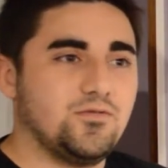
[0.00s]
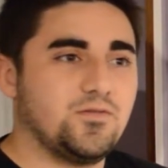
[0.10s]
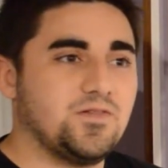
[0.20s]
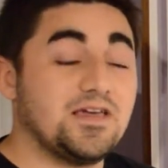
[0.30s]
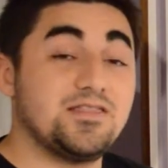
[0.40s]

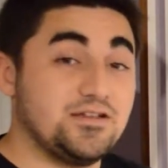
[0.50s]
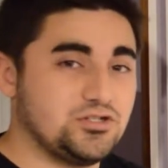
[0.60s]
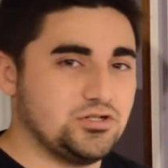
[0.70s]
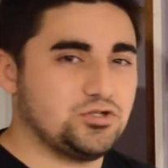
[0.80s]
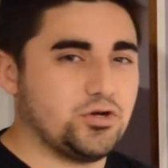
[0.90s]
think they
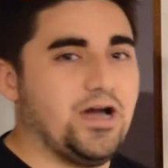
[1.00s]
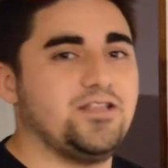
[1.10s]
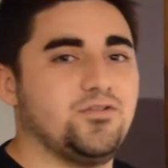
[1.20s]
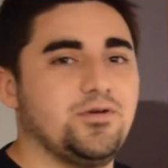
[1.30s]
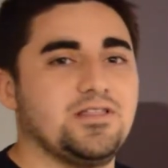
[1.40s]
should try
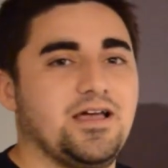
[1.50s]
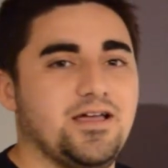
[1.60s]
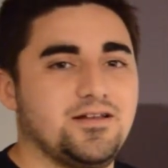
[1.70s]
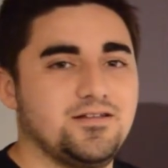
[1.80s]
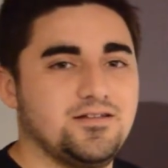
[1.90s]
doing
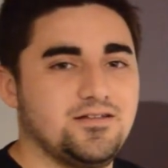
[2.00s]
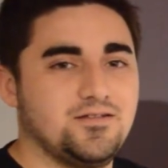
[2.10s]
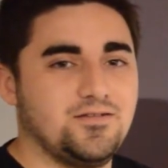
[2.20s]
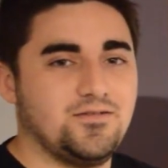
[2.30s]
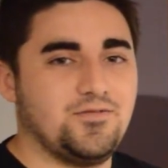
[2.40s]
that
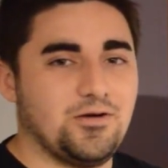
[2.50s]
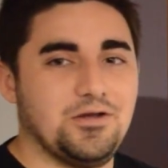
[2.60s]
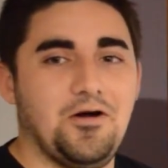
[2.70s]
very